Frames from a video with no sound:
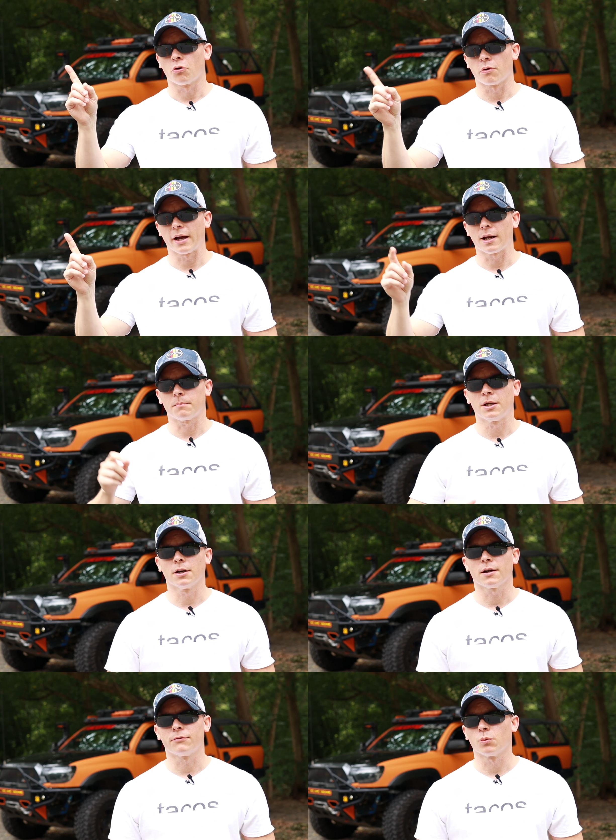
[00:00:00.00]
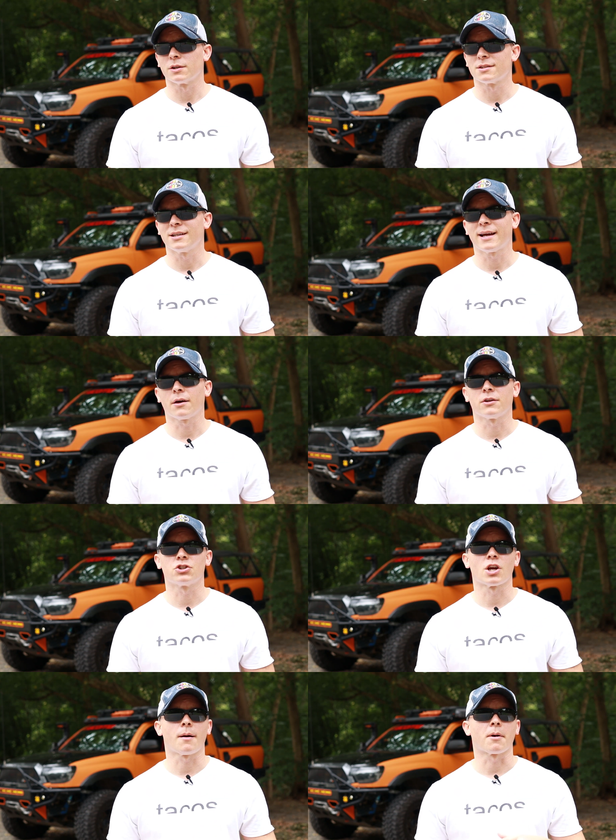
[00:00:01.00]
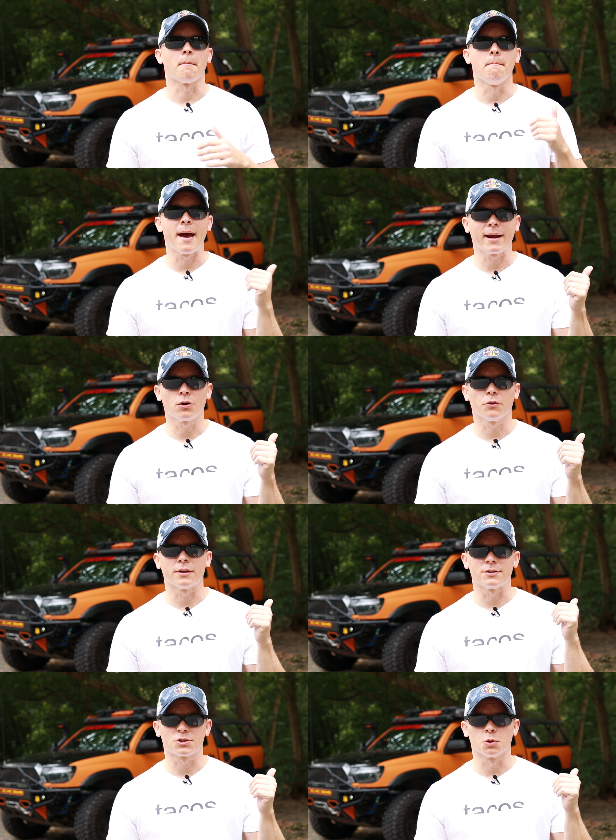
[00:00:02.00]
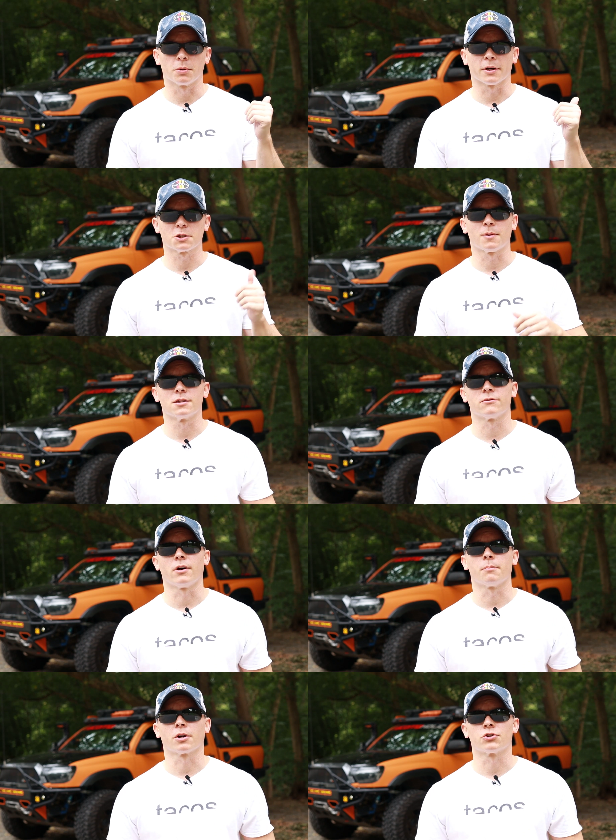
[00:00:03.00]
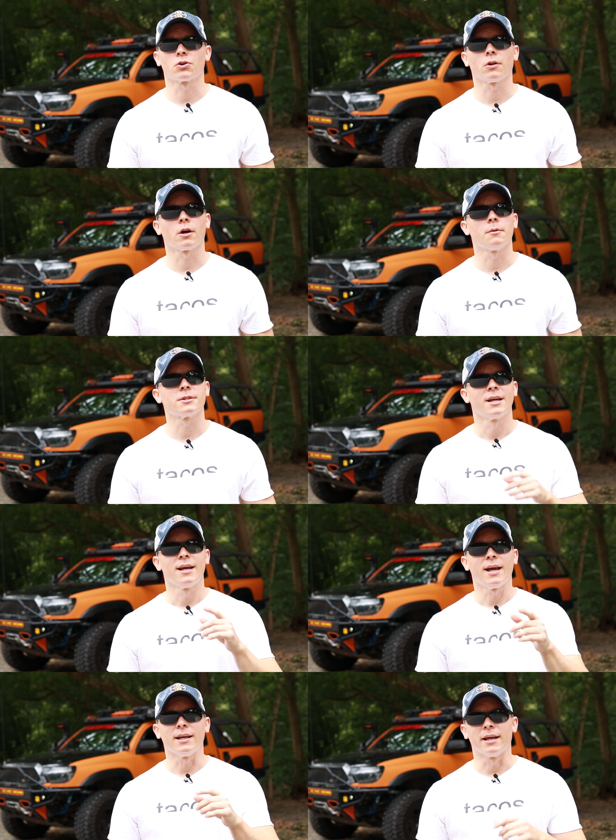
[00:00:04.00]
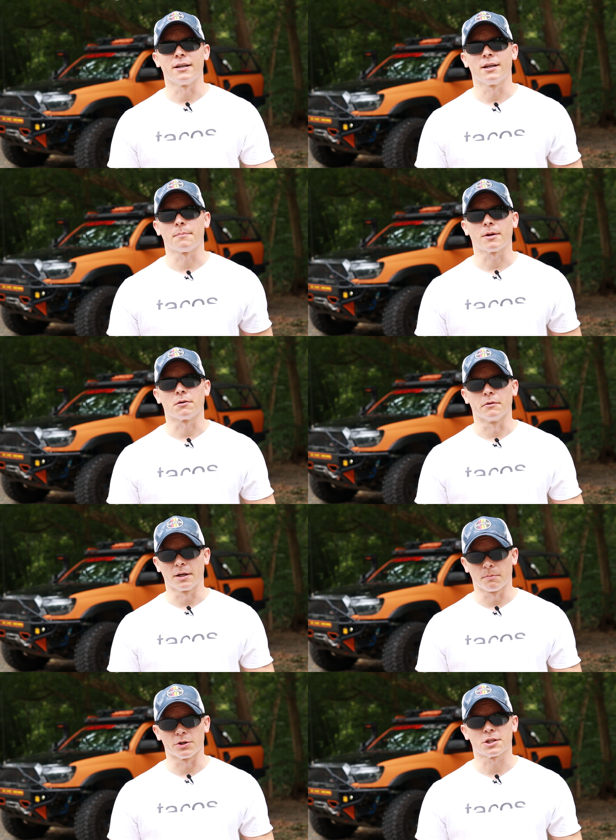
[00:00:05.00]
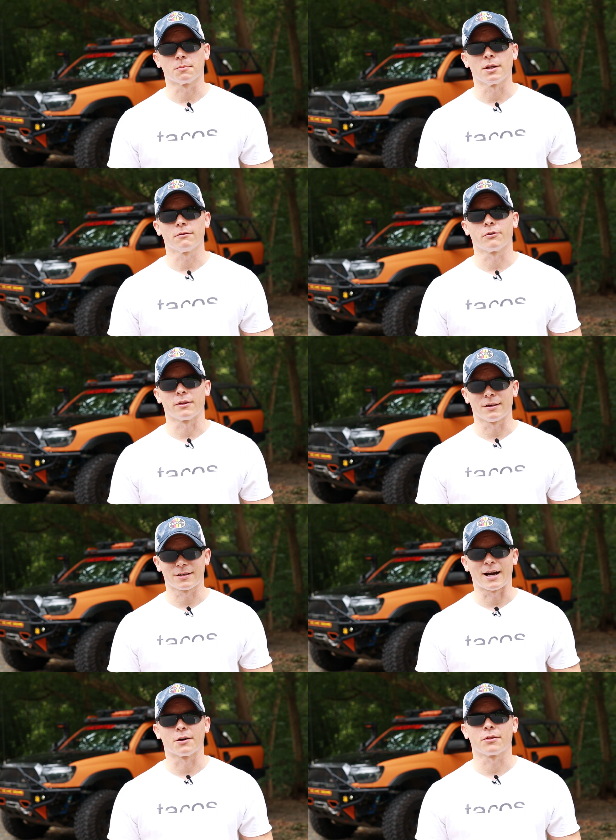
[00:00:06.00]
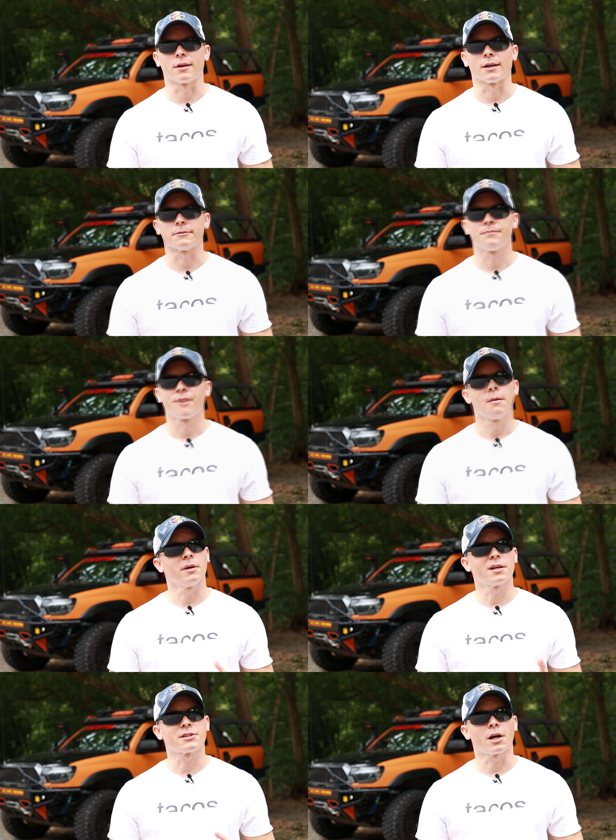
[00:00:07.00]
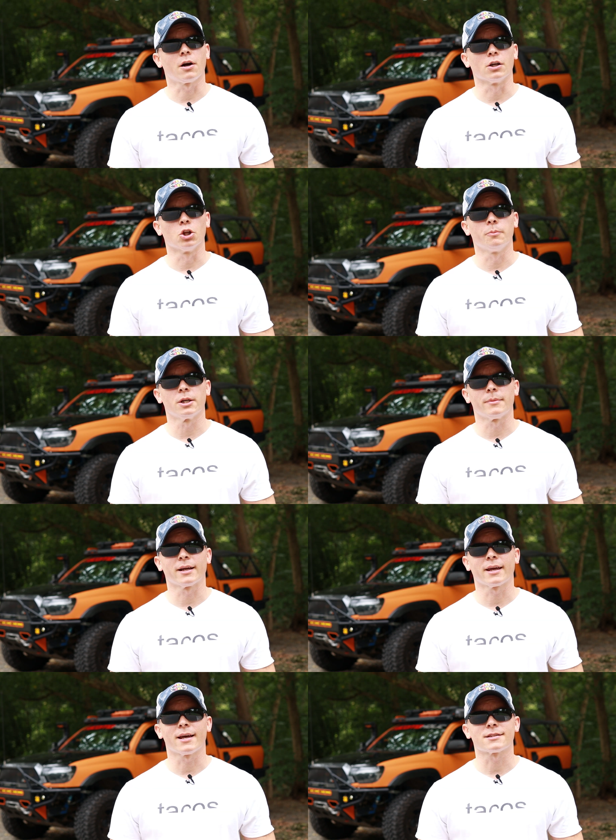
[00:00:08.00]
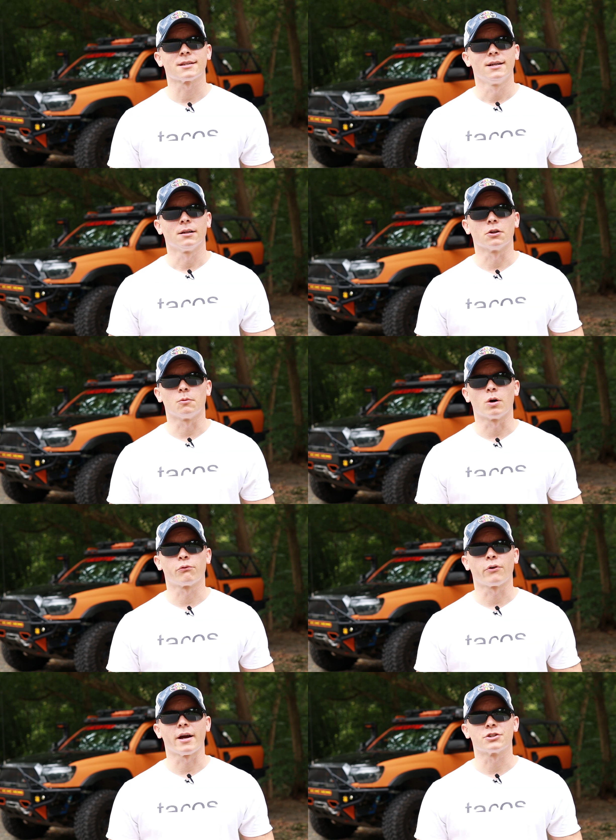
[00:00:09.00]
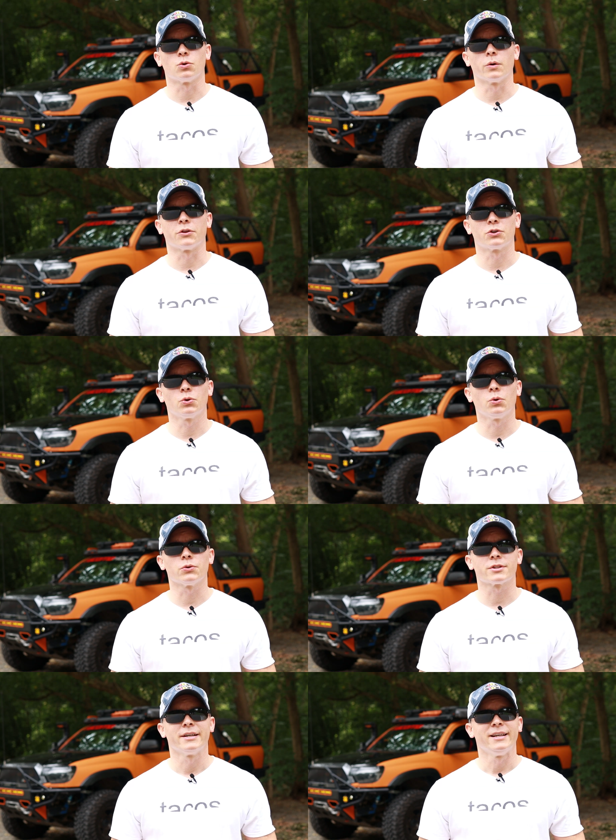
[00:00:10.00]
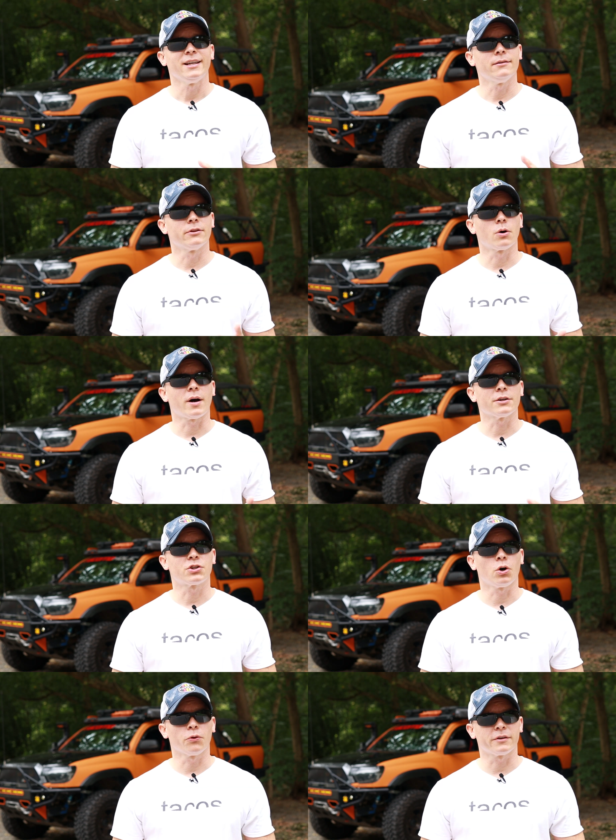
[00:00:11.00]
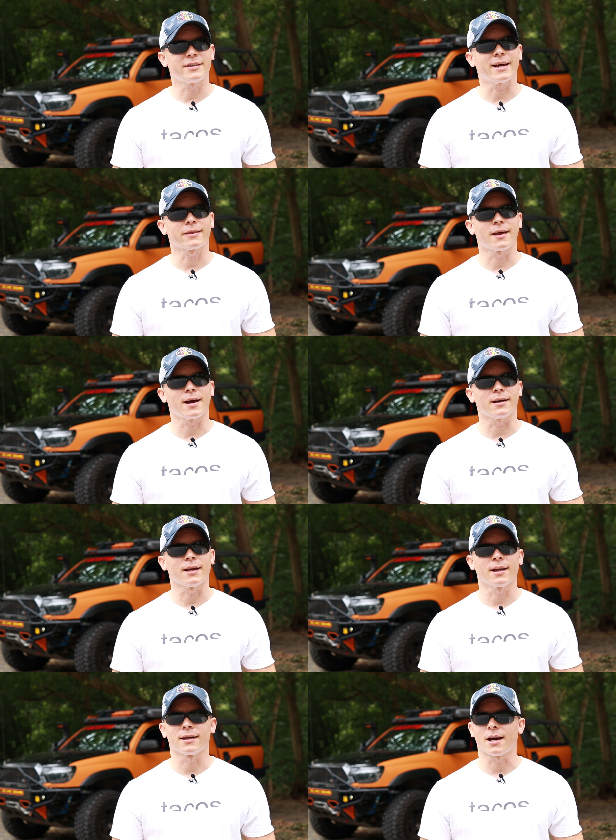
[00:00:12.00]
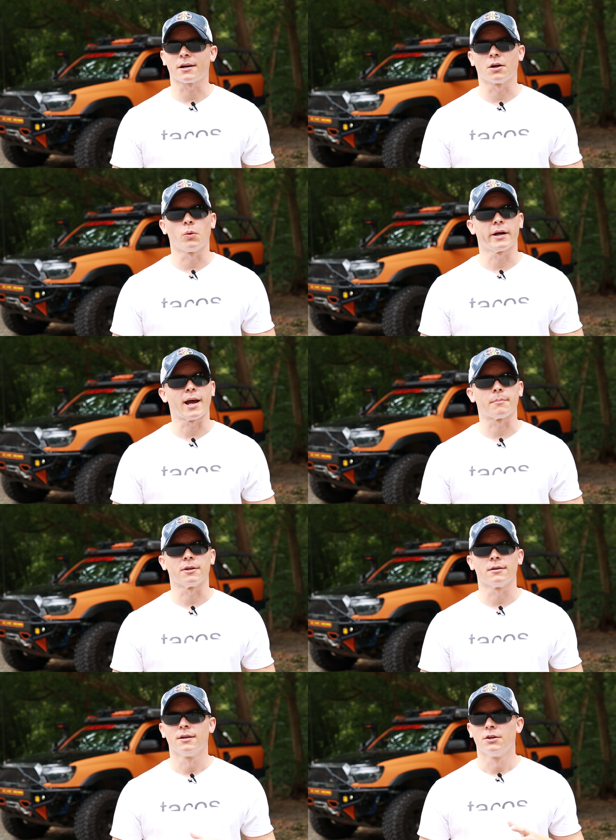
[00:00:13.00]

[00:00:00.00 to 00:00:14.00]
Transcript: right up here if you want to see how the shop mangled these super expensive upper control arms and ended up reimbursing me for the entire thing. Because they are aluminum, I guess, a little more fragile with the tools, even though I told the tech that, and I don't know what happened,